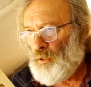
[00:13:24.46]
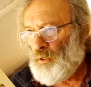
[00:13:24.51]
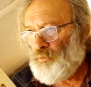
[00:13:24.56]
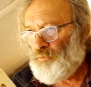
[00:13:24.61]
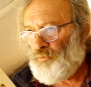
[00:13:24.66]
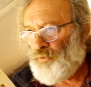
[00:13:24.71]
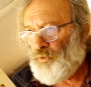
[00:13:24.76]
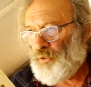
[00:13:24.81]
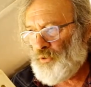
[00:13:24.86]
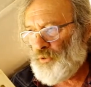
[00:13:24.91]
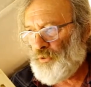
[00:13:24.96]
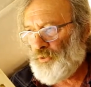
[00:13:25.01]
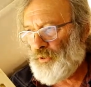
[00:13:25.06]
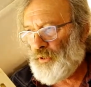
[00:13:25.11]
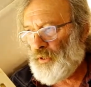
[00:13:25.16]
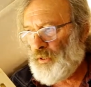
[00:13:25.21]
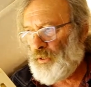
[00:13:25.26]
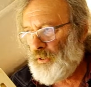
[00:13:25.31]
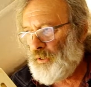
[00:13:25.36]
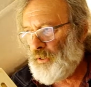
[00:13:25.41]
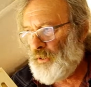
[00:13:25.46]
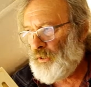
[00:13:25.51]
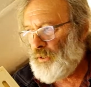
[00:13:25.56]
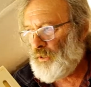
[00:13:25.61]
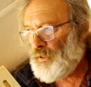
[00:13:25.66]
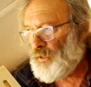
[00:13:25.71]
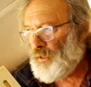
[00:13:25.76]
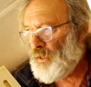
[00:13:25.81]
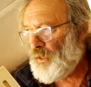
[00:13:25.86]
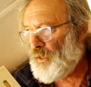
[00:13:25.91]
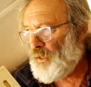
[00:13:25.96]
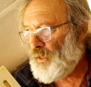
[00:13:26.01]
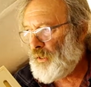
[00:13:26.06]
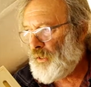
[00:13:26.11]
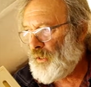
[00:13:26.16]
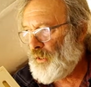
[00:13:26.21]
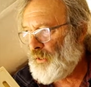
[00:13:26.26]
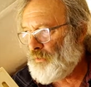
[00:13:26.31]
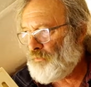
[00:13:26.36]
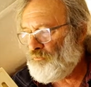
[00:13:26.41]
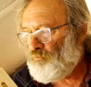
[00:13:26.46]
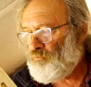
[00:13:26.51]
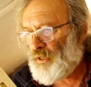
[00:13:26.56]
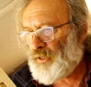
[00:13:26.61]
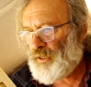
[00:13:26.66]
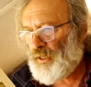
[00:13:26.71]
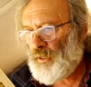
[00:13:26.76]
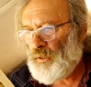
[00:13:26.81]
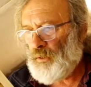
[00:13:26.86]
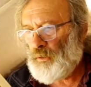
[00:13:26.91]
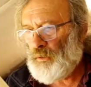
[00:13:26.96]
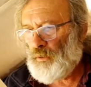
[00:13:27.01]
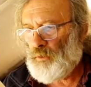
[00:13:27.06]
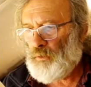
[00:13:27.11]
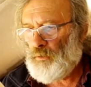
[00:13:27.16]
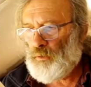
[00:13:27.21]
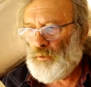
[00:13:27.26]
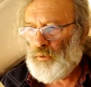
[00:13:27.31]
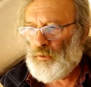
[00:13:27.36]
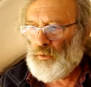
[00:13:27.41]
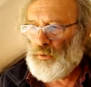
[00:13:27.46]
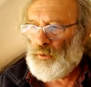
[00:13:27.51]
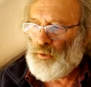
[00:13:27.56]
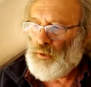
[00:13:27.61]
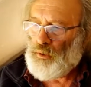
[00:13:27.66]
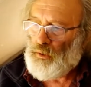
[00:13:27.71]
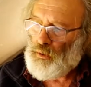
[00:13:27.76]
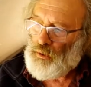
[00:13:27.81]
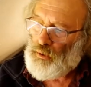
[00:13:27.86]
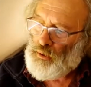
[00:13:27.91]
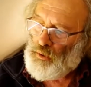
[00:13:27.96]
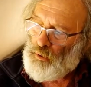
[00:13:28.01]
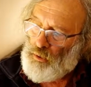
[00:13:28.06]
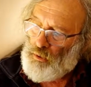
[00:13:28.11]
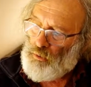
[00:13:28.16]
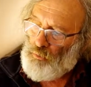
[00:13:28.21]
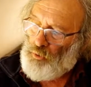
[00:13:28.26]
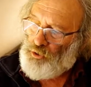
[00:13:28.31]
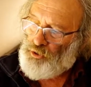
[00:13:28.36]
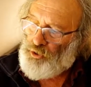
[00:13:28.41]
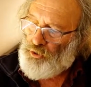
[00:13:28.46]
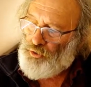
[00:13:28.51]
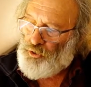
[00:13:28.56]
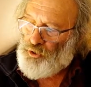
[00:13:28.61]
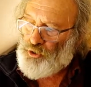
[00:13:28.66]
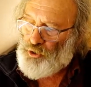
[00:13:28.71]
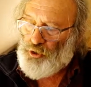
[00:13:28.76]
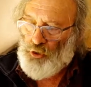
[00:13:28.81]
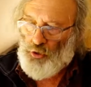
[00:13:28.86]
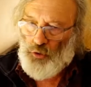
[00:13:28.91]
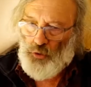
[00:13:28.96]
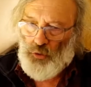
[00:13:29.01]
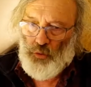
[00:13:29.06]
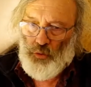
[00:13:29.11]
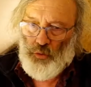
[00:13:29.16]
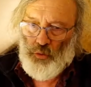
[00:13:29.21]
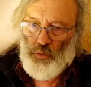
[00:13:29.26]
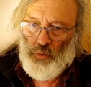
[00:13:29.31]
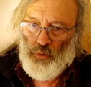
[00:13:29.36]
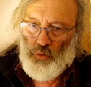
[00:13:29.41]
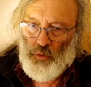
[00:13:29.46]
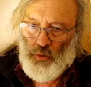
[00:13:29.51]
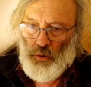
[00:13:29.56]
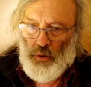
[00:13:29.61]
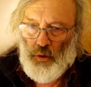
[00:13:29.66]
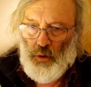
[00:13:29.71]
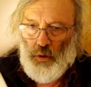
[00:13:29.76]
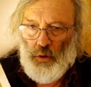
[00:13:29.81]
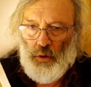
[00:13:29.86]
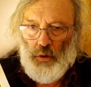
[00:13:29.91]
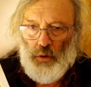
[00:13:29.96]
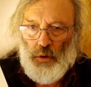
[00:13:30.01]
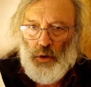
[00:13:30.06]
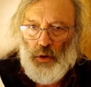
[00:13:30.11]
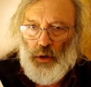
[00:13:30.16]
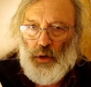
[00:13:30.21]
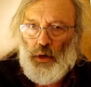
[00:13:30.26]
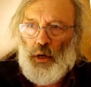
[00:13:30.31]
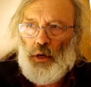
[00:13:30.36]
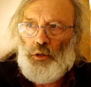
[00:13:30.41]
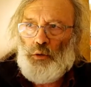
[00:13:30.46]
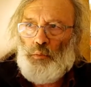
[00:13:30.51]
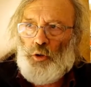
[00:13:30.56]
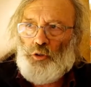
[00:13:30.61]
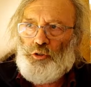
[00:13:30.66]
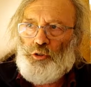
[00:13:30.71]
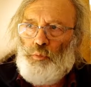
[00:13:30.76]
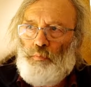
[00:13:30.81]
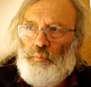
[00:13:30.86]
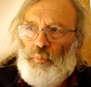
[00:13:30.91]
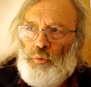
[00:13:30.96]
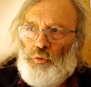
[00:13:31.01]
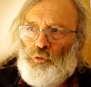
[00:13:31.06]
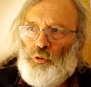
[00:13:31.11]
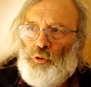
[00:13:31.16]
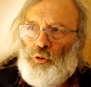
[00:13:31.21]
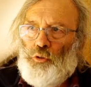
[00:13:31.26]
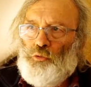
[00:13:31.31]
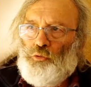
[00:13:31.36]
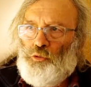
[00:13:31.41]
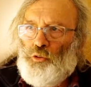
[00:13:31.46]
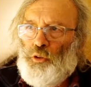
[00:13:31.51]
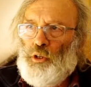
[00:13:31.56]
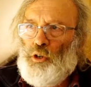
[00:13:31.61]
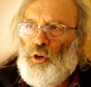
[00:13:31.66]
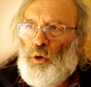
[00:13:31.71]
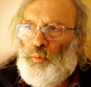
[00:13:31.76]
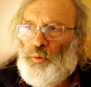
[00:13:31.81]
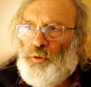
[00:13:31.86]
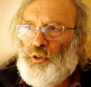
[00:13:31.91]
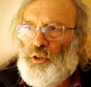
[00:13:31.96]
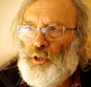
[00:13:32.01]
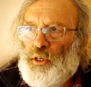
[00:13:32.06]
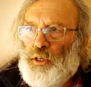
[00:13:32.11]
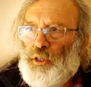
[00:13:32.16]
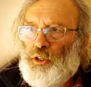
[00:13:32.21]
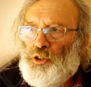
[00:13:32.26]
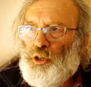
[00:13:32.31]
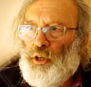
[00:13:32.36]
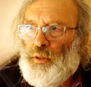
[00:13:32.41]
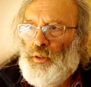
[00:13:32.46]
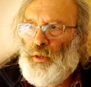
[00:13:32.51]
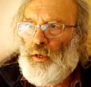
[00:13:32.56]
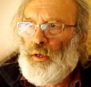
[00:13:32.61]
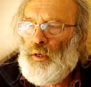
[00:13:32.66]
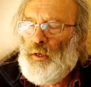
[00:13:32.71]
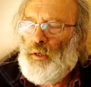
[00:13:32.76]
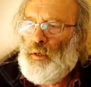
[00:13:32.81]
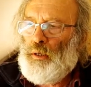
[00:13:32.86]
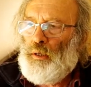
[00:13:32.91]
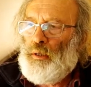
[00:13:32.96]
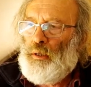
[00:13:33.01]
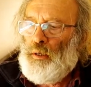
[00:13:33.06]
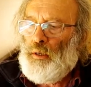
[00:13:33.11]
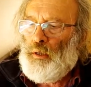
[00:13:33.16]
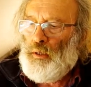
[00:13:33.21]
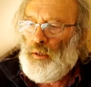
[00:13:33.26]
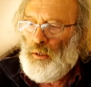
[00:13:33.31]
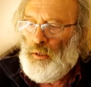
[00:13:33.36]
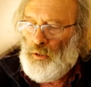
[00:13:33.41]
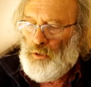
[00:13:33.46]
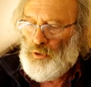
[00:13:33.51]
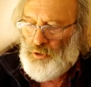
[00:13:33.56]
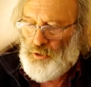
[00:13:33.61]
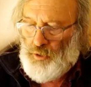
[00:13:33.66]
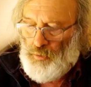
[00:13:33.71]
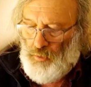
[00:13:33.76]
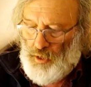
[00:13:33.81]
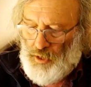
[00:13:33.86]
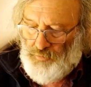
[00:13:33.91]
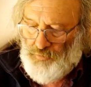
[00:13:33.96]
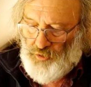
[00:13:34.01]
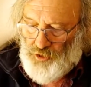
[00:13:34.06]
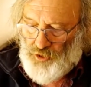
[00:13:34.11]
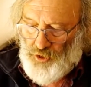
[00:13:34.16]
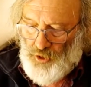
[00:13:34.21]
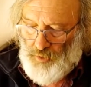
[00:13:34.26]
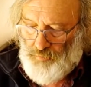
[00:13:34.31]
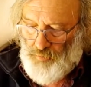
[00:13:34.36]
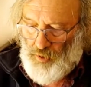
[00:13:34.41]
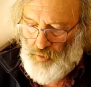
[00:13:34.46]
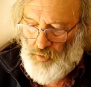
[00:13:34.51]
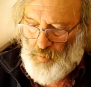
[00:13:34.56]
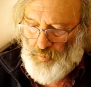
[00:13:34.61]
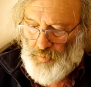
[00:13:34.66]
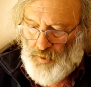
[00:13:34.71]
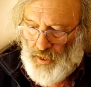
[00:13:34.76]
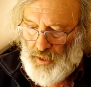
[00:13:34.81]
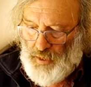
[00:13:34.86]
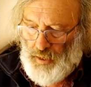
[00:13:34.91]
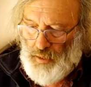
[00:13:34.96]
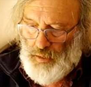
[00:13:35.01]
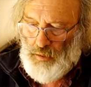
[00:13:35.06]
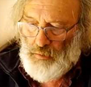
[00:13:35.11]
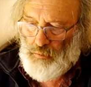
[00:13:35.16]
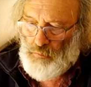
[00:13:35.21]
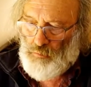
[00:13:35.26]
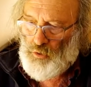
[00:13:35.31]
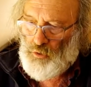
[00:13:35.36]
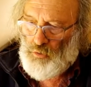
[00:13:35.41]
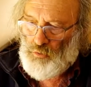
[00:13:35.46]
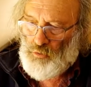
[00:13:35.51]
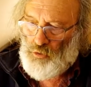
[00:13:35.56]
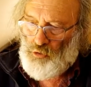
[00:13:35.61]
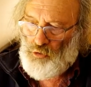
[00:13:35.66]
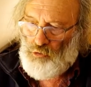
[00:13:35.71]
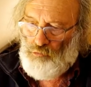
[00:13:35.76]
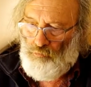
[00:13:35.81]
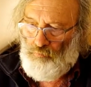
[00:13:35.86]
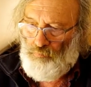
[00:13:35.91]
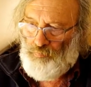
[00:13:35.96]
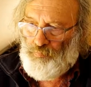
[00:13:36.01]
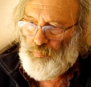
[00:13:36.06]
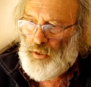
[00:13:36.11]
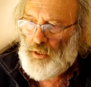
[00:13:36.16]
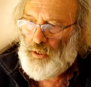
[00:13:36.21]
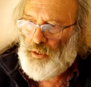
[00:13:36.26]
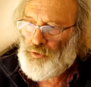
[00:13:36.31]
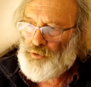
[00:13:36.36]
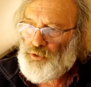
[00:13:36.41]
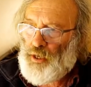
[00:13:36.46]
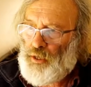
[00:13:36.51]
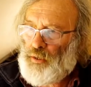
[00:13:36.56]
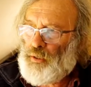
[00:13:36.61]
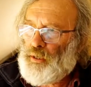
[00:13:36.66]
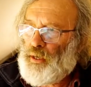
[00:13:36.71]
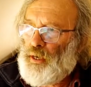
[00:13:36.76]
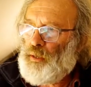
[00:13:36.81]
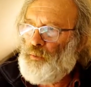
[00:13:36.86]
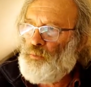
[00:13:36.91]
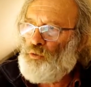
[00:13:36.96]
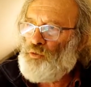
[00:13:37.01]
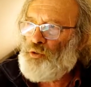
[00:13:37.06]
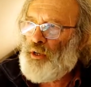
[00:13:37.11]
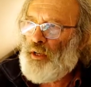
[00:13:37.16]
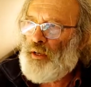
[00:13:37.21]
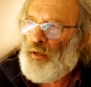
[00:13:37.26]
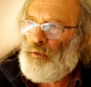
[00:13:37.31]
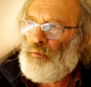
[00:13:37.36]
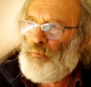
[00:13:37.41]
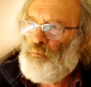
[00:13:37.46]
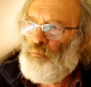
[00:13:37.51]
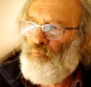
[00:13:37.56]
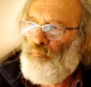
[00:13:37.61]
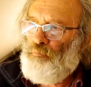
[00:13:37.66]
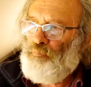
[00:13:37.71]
for the rudder, which are the two at the bottom, as you can see, opposite each other. So we'll have a servo up here. We'll take the cables down.